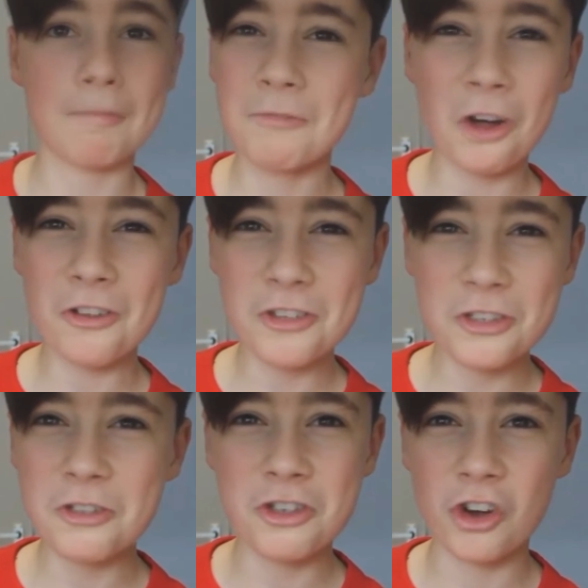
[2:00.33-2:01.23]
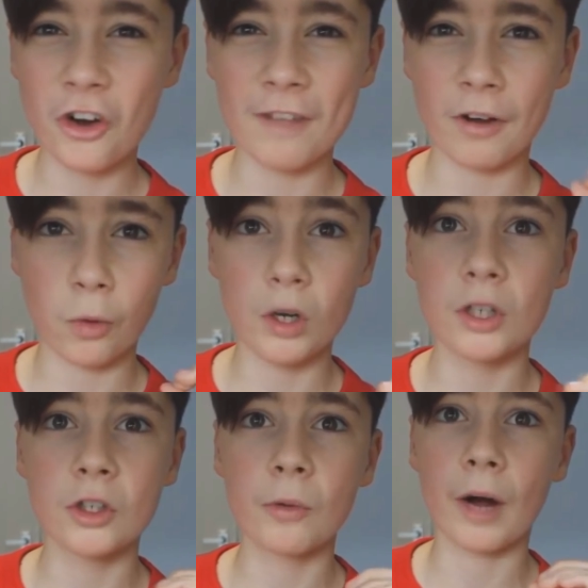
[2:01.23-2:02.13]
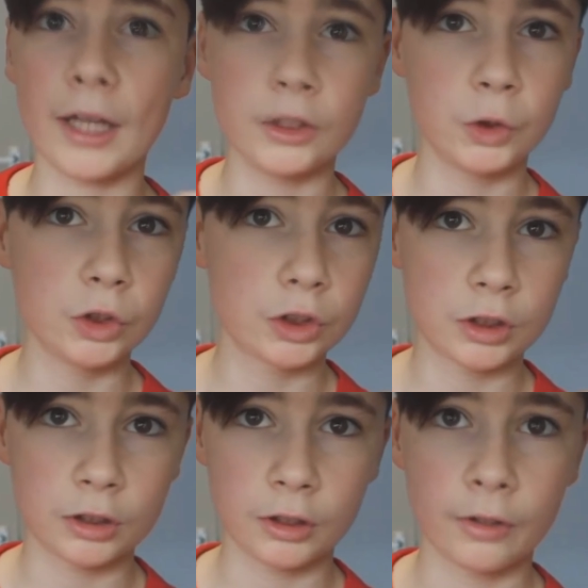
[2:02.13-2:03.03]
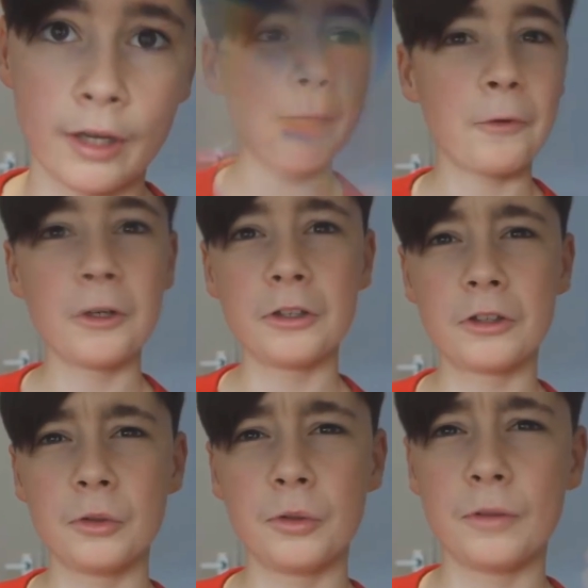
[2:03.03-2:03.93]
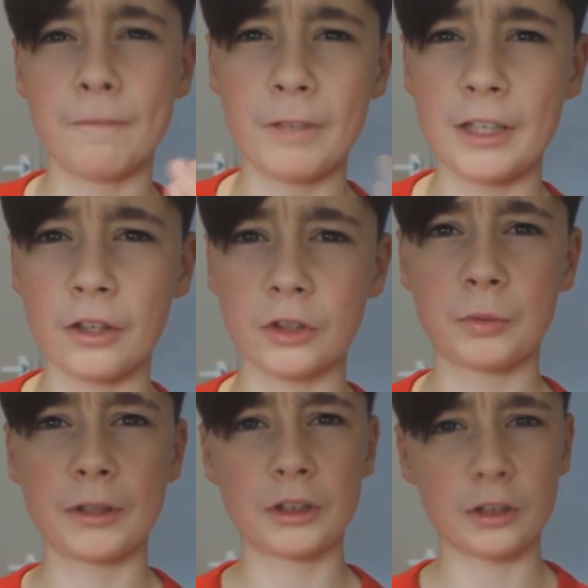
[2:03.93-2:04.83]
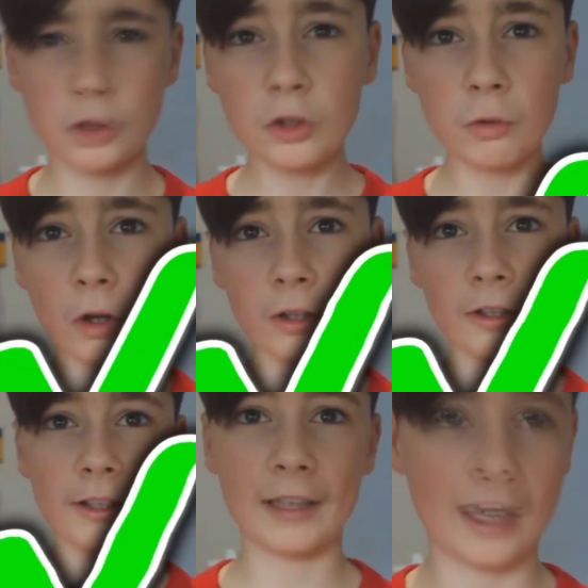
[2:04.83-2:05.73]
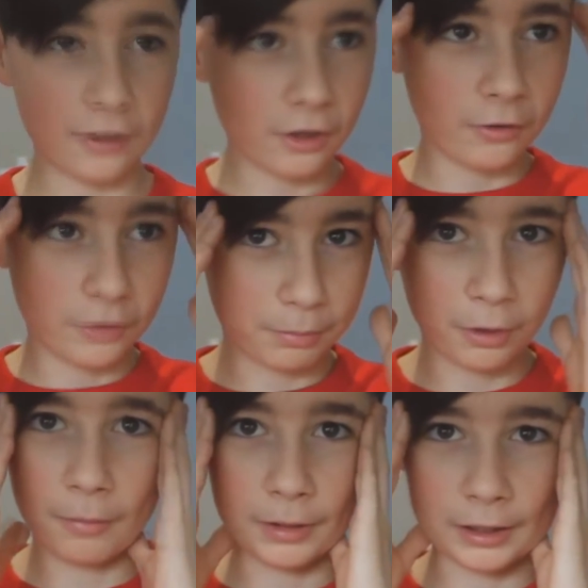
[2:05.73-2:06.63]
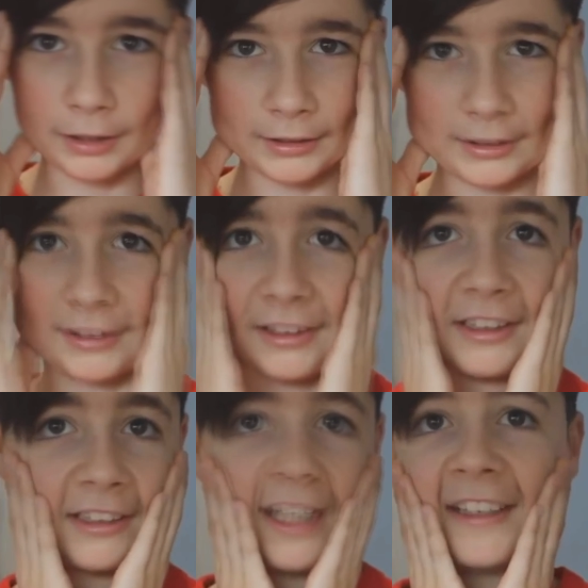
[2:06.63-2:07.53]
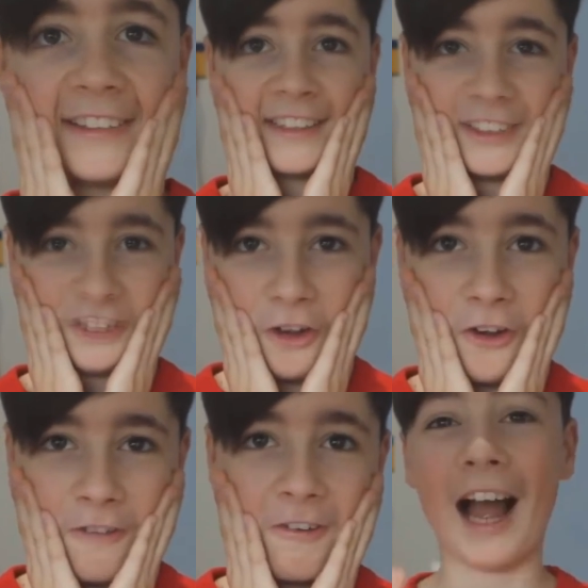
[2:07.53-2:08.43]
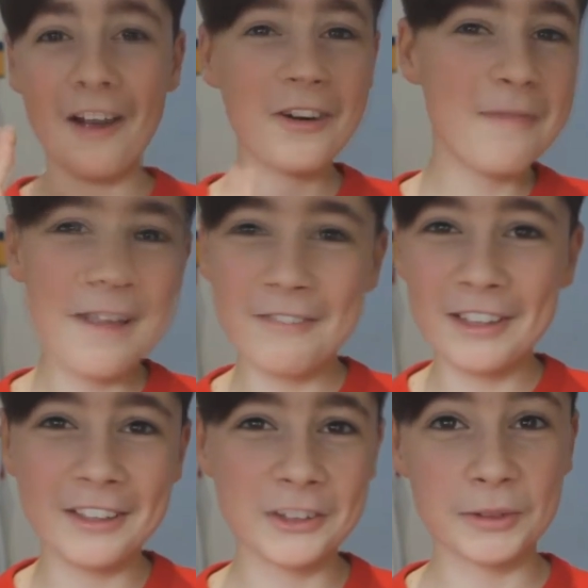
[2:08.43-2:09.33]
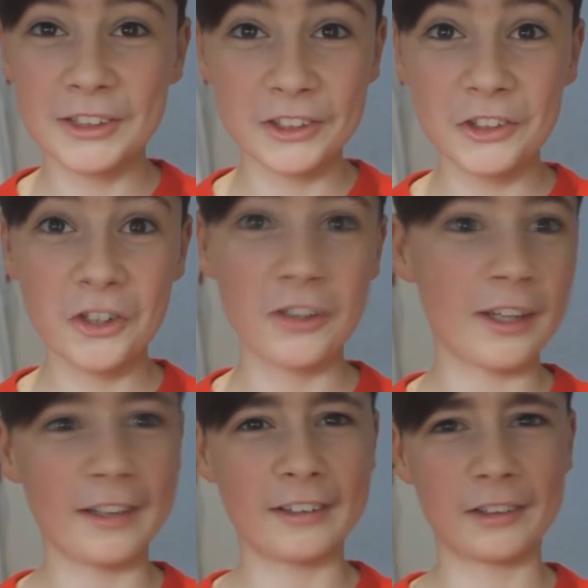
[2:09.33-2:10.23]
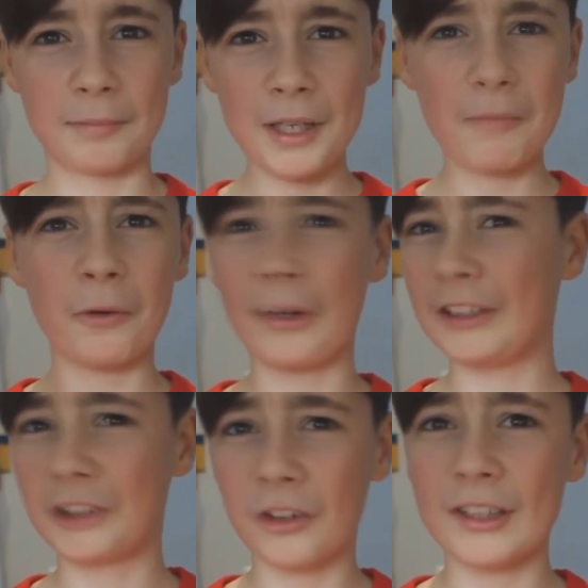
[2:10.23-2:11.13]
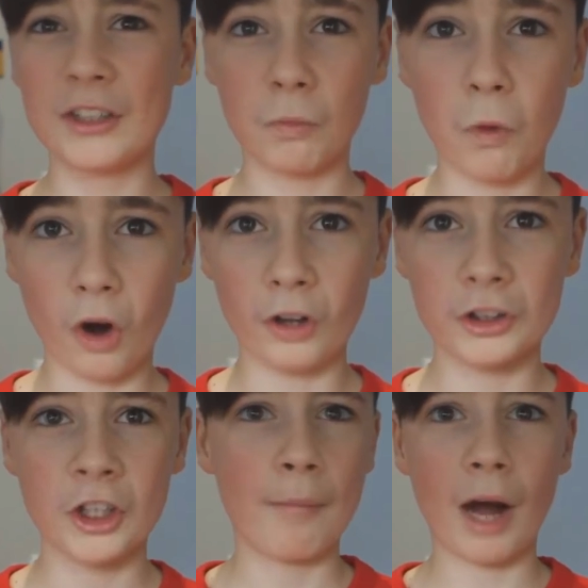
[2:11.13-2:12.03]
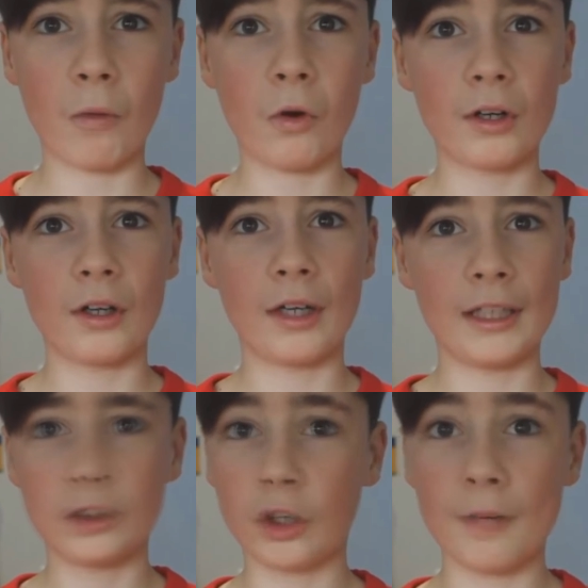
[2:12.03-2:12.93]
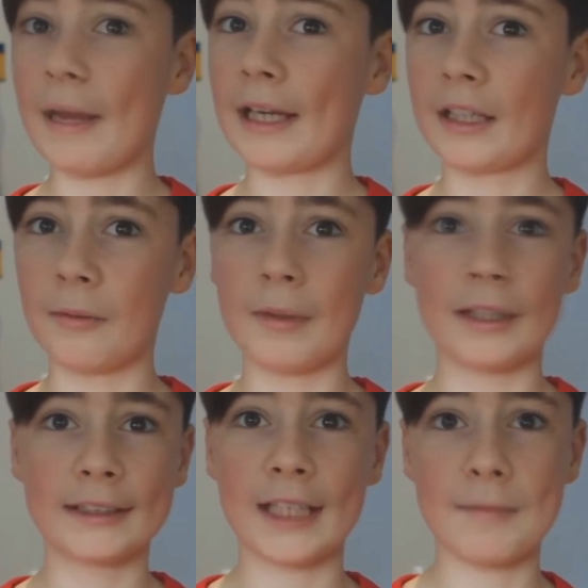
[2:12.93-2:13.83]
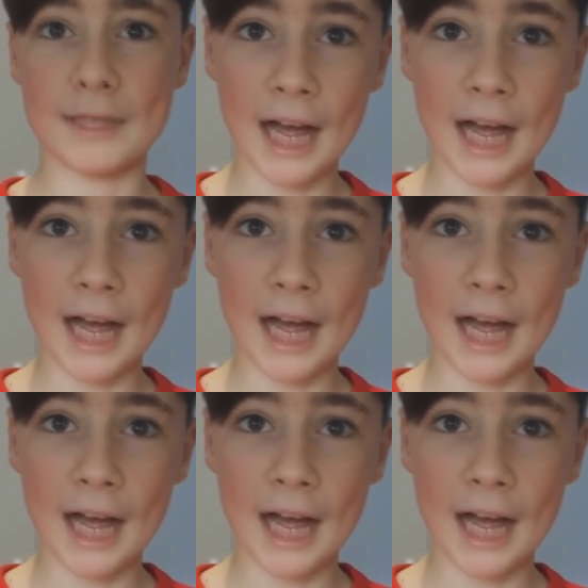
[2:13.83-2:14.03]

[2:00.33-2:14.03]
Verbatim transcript: I'm not too sure if I want to do what I used to do. I want to do videos which are good quality. I know you're probably listening to this like, is this Durv? I want to make videos which are good and people enjoy to watch, but I want to enjoy making them at the same